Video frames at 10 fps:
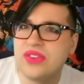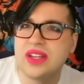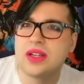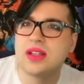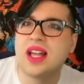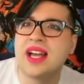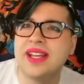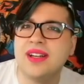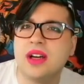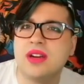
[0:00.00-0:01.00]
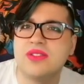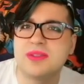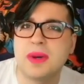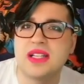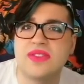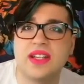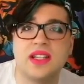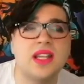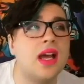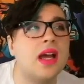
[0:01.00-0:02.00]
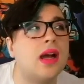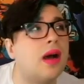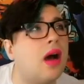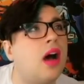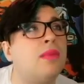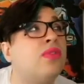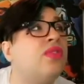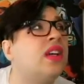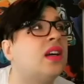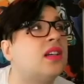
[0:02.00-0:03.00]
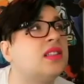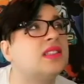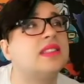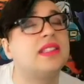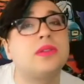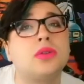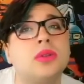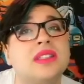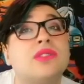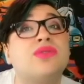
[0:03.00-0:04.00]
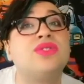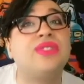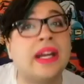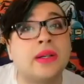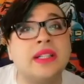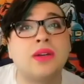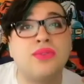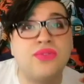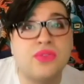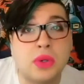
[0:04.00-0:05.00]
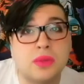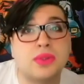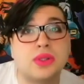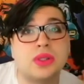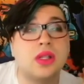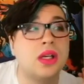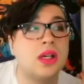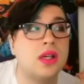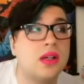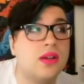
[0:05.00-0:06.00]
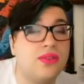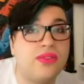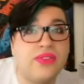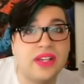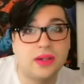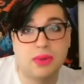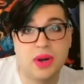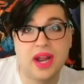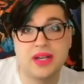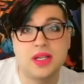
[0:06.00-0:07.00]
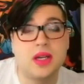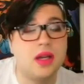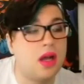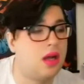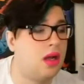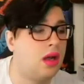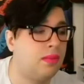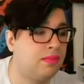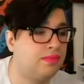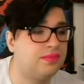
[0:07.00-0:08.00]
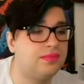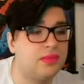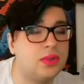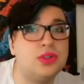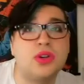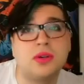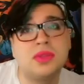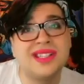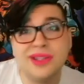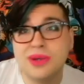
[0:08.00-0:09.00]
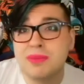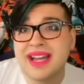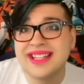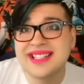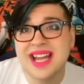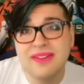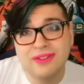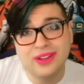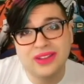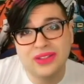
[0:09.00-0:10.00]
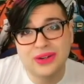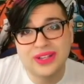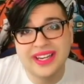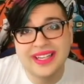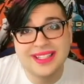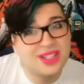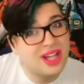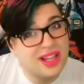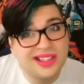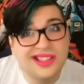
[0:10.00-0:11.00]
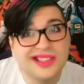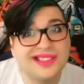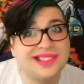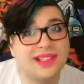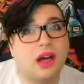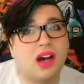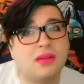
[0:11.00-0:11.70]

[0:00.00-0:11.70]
figure line of prize figures. Figuarts Zero is a very affordable figure brand. Normally you could buy this guy for $38.